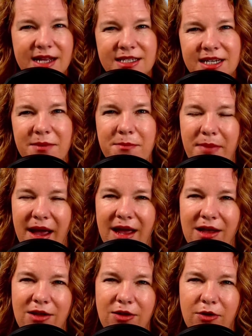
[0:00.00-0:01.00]
to
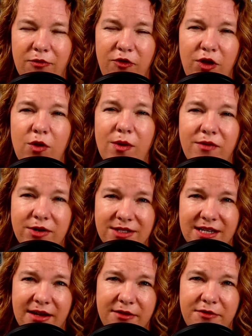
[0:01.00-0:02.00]
combat your view of
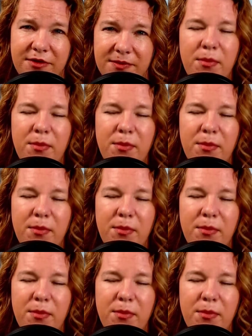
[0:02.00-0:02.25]
yourself.